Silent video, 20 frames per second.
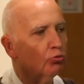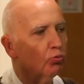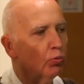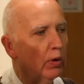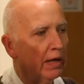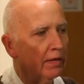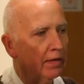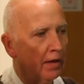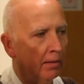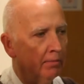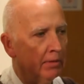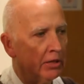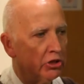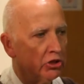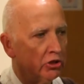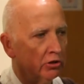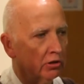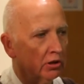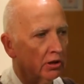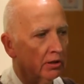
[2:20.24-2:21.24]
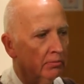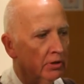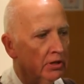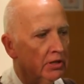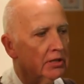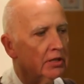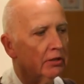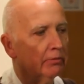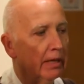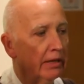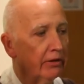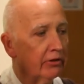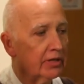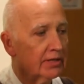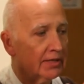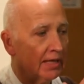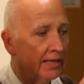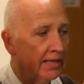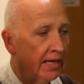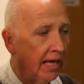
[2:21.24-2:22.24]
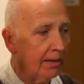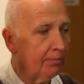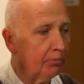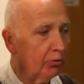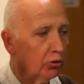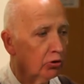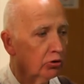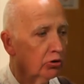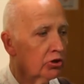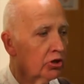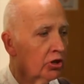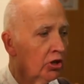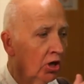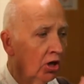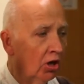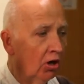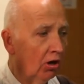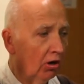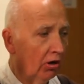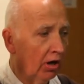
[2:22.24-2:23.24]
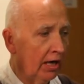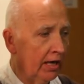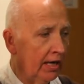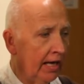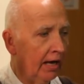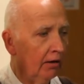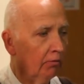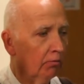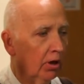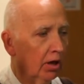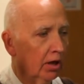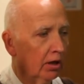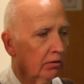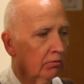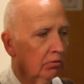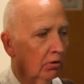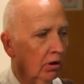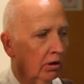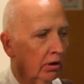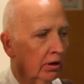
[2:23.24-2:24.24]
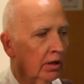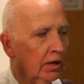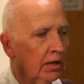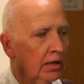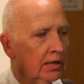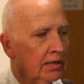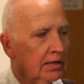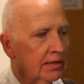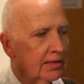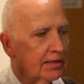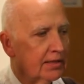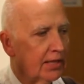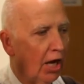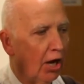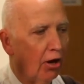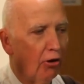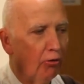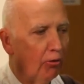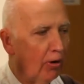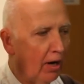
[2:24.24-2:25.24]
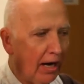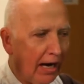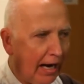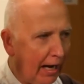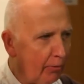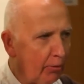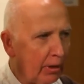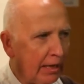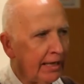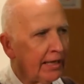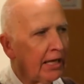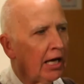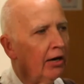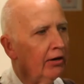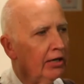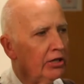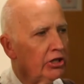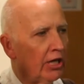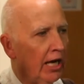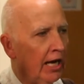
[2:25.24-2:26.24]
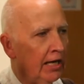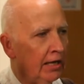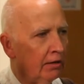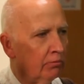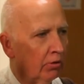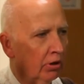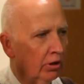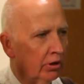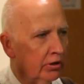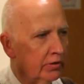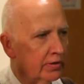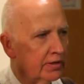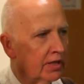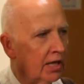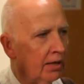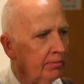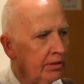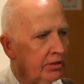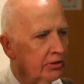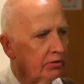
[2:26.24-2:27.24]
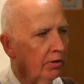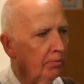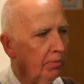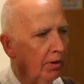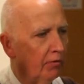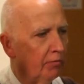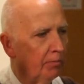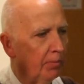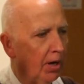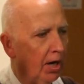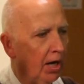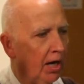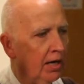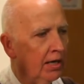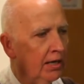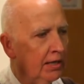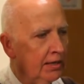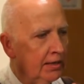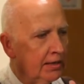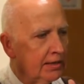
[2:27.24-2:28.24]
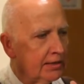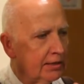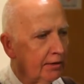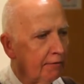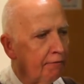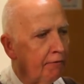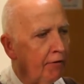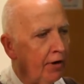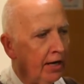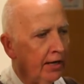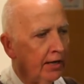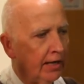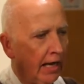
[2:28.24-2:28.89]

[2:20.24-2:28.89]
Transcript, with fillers: with a missional community, whether it's a neighbourhood or a network one so I would encourage anyone who's coming to Above Bar to find